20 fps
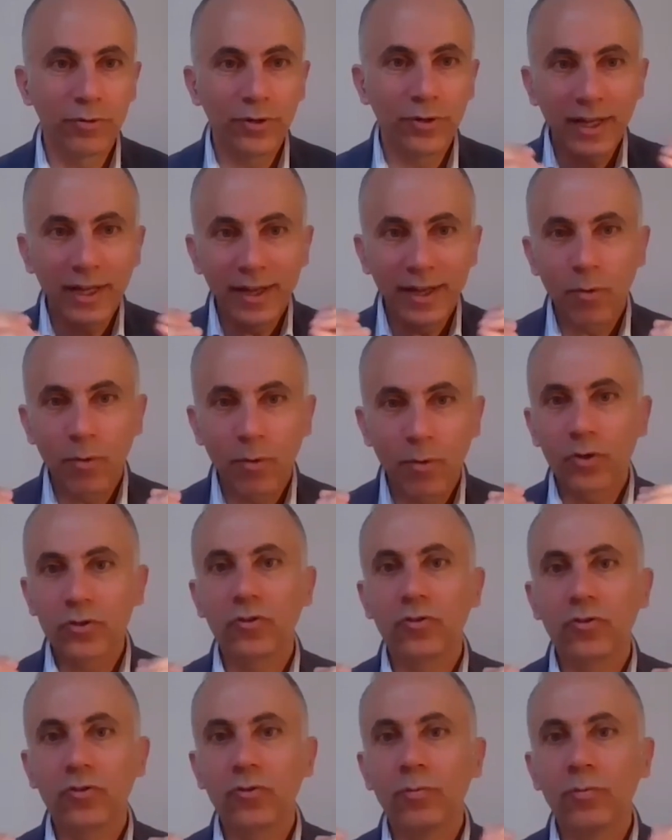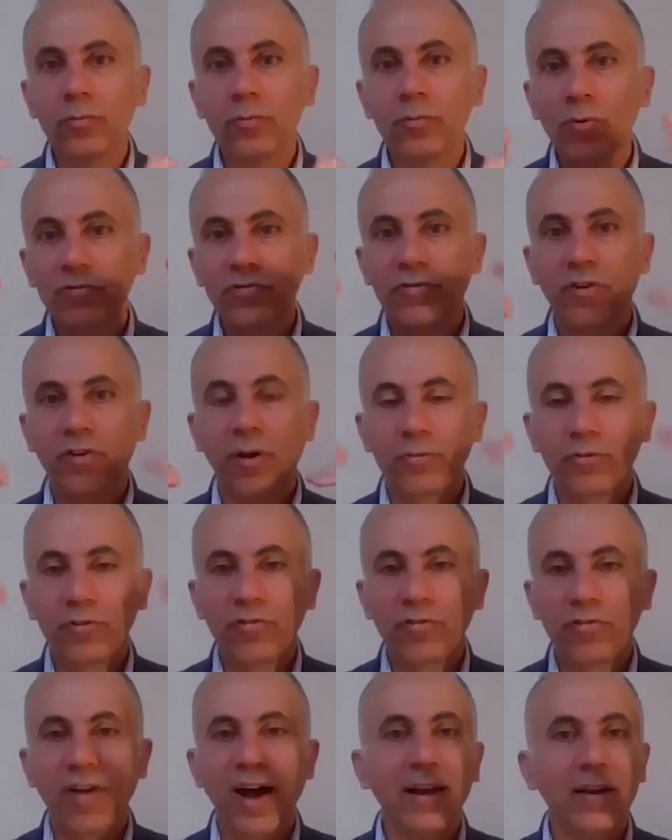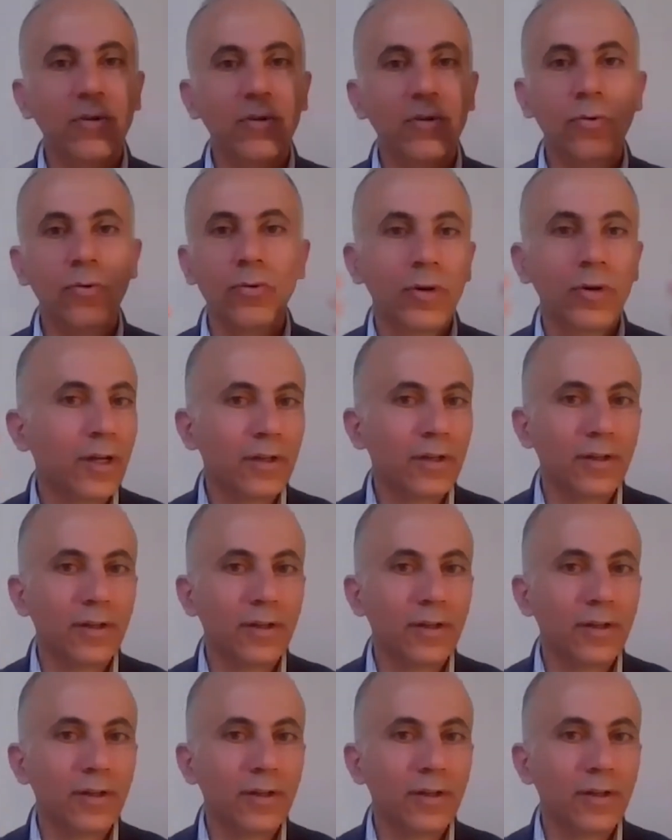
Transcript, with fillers: If we really want to move from the value